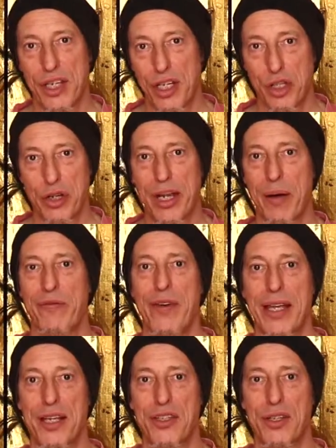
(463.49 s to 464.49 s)
You can look up
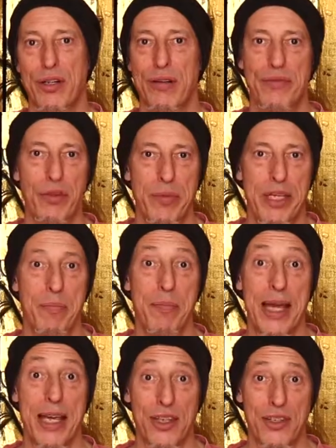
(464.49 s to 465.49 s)
vagus nerve, you'll be
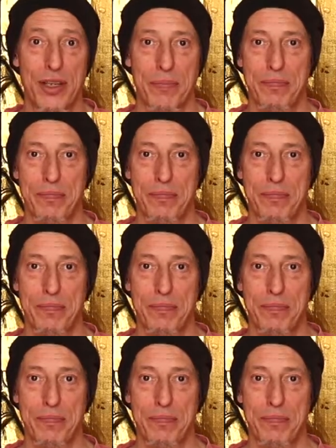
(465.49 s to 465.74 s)
amazed.